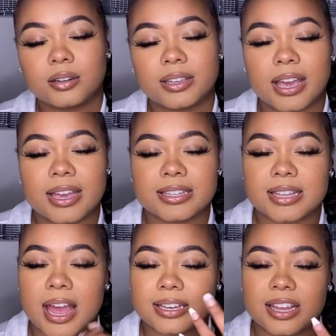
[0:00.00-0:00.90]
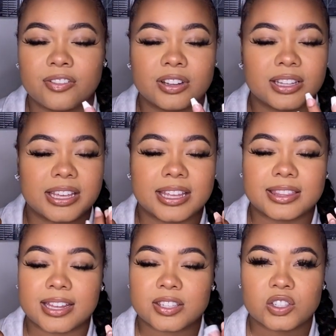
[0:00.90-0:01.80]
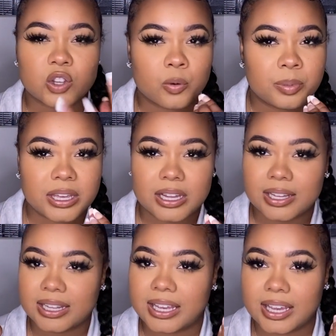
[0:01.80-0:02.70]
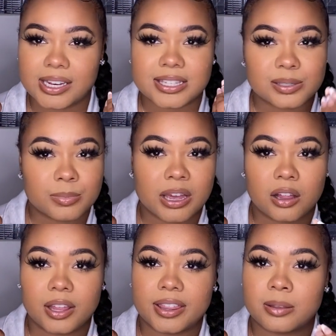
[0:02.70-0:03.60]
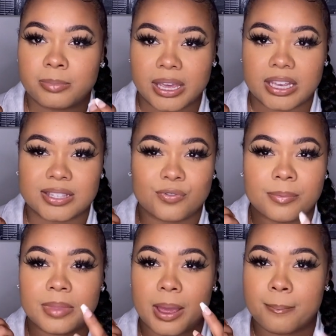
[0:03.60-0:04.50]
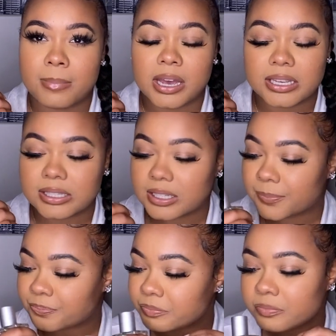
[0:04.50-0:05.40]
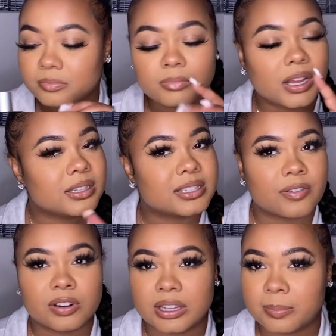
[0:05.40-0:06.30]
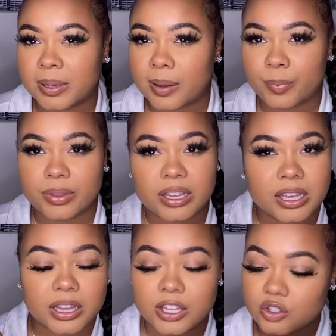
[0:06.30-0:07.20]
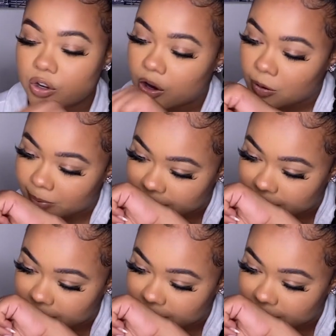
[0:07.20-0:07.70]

yeah, I definitely get that soapy clean smell in the base from that musk. Definitely pick up on the heliotrope.